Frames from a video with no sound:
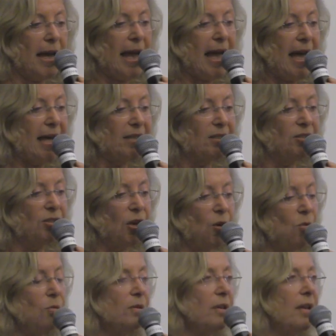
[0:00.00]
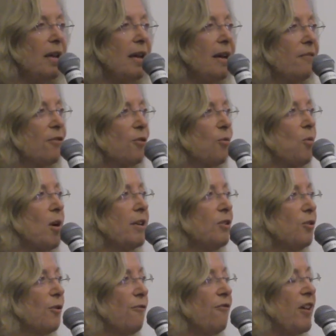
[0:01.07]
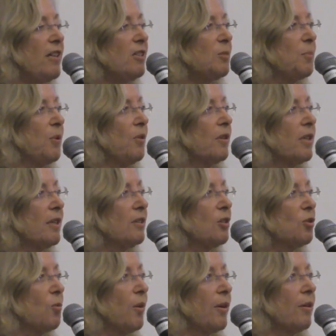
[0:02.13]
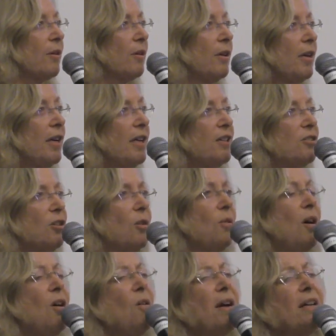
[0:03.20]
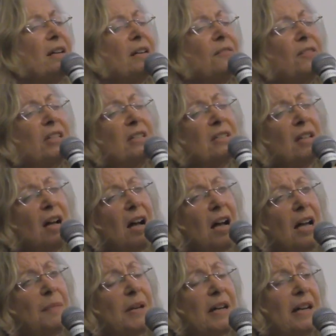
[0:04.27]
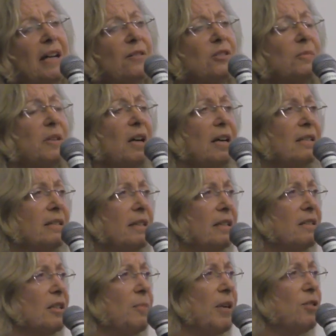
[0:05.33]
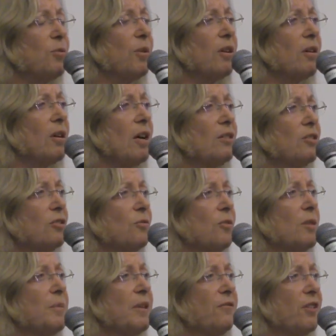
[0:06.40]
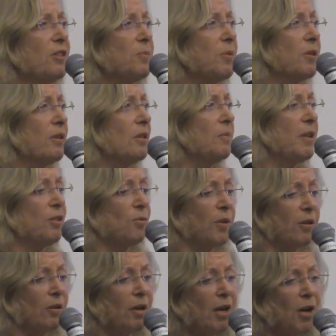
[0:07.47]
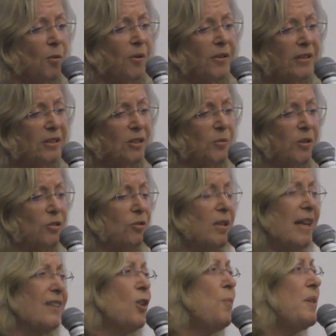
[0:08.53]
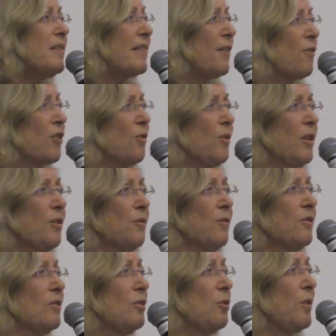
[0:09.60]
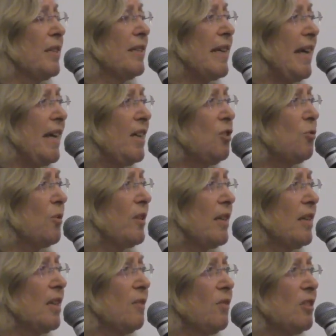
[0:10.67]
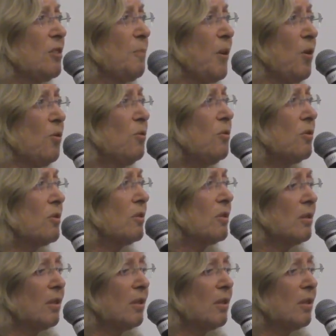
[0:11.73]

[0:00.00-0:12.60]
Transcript: And don't ever run your Facebook into Twitter. So, oh, I don't have any time, I gotta have some content on my Twitter, I'll just run my Facebook into my Twitter. Well, this is what you get. Nobody's ever going to, to engage with any of these posts.